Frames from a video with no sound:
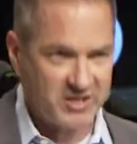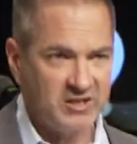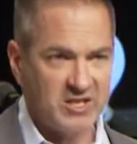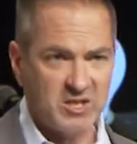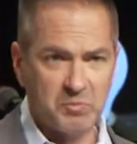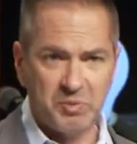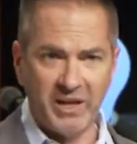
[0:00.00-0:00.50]
hit
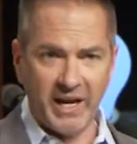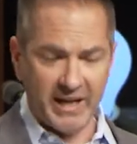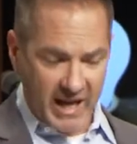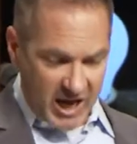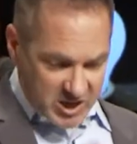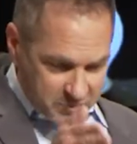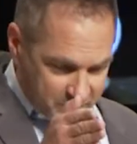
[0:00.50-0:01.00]
this planet
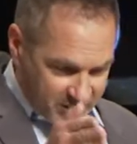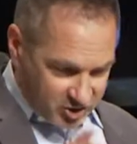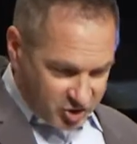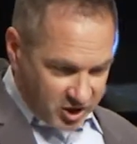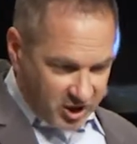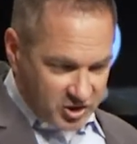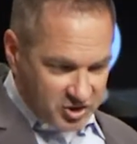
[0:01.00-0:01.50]
has been
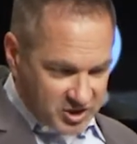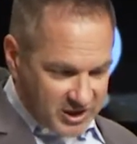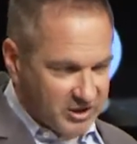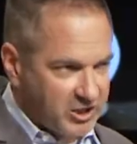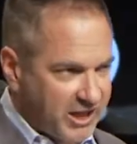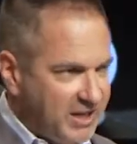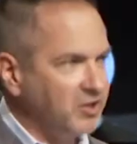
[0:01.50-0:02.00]
judged
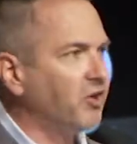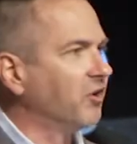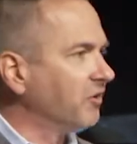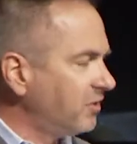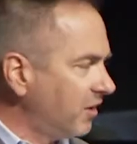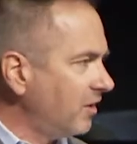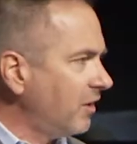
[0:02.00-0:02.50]
and
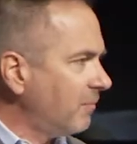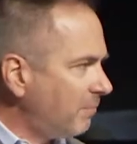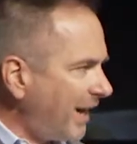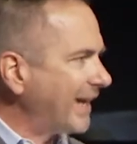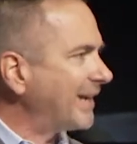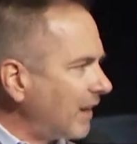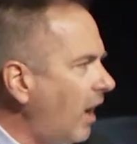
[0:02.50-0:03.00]
killed
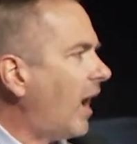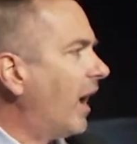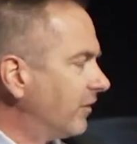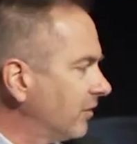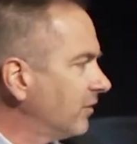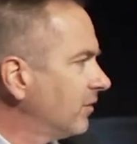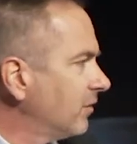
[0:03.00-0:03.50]
by
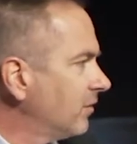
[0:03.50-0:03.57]
God